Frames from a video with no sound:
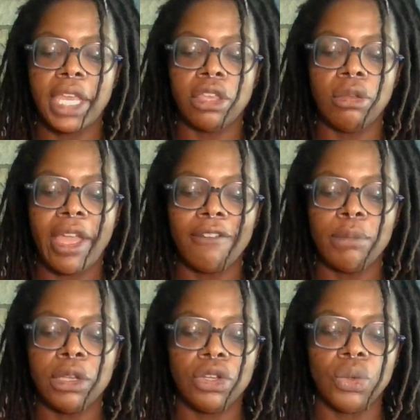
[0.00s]
that you have
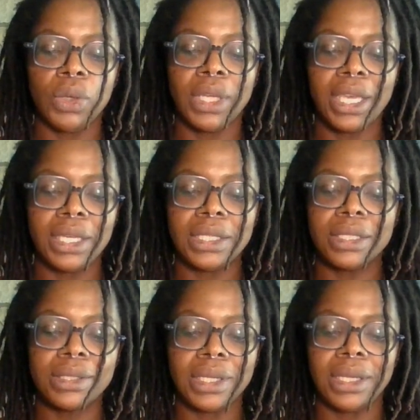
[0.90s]
been doing
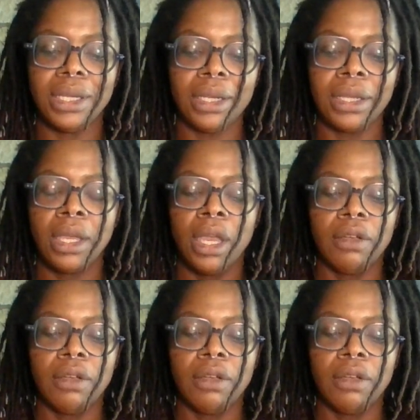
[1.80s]
is seen